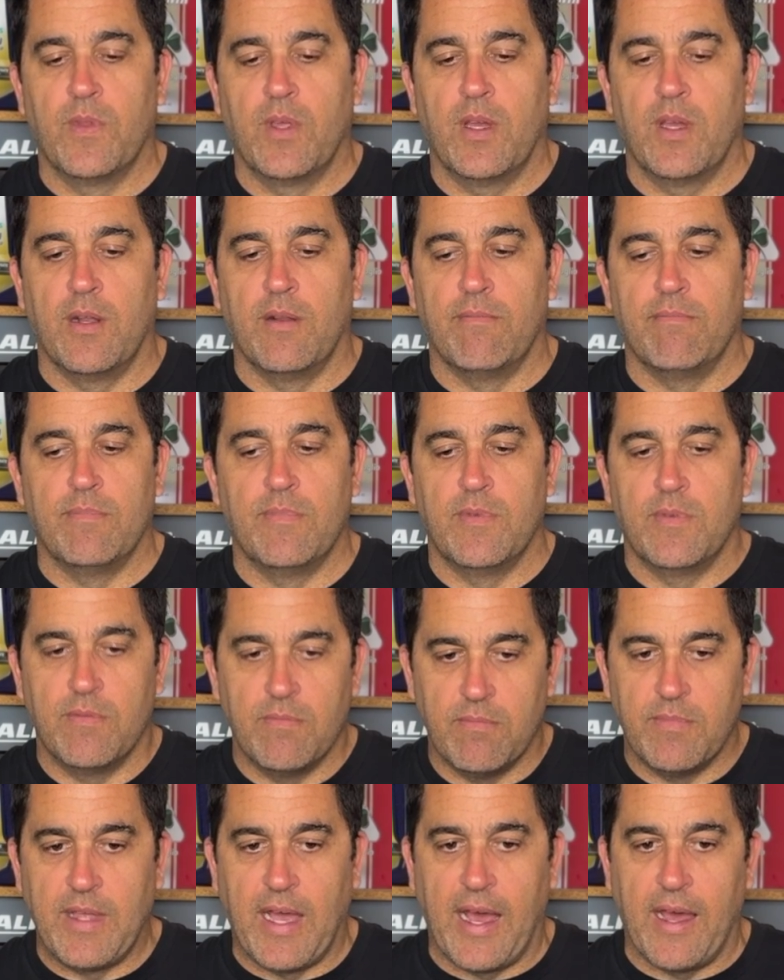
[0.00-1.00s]
and
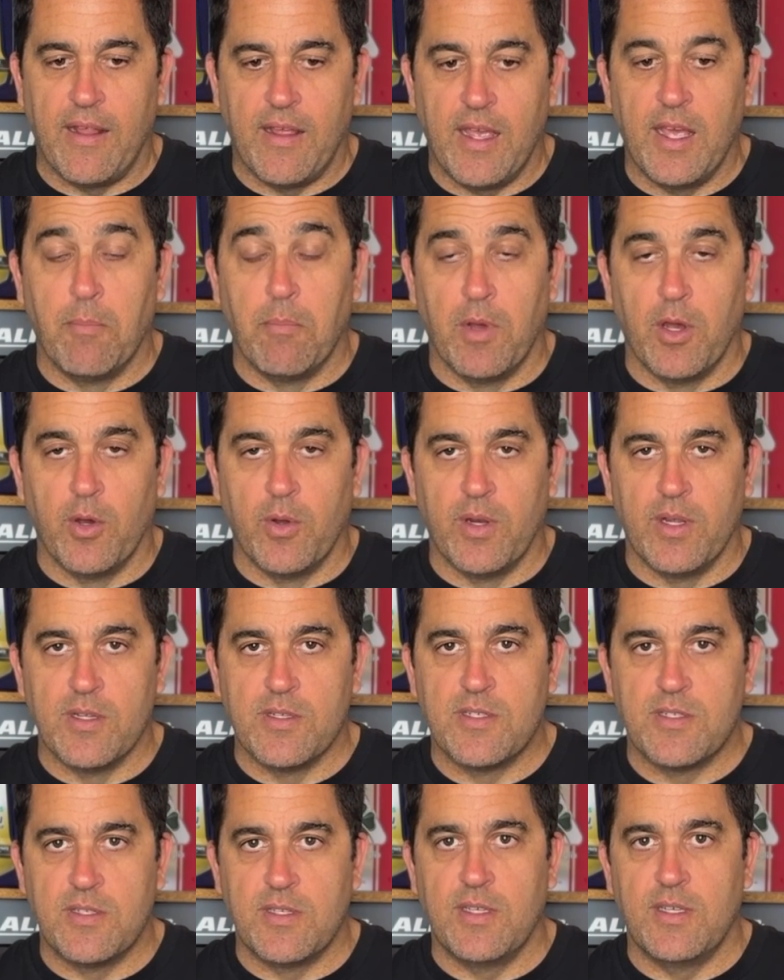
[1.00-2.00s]
that N mode
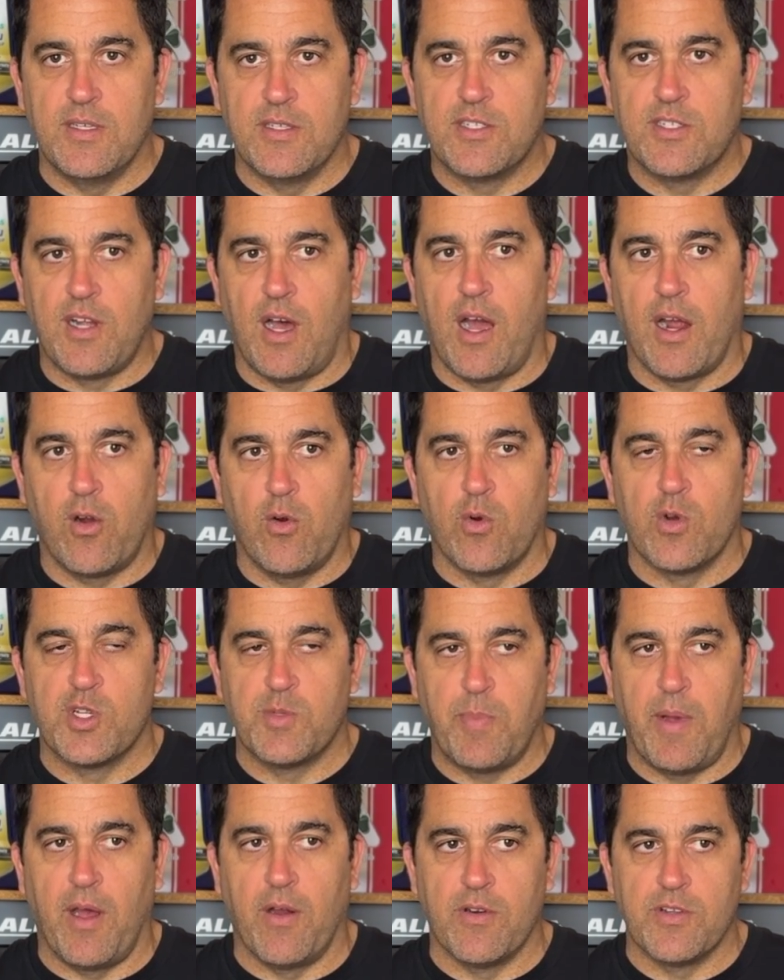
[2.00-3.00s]
is the stock
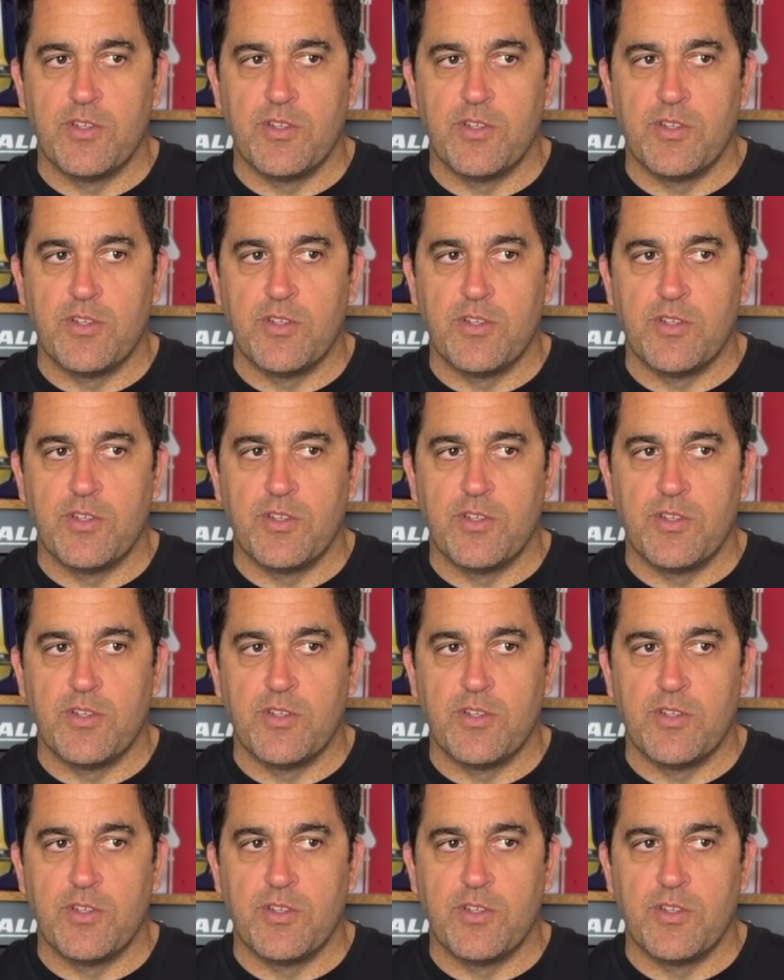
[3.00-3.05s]
horsepower,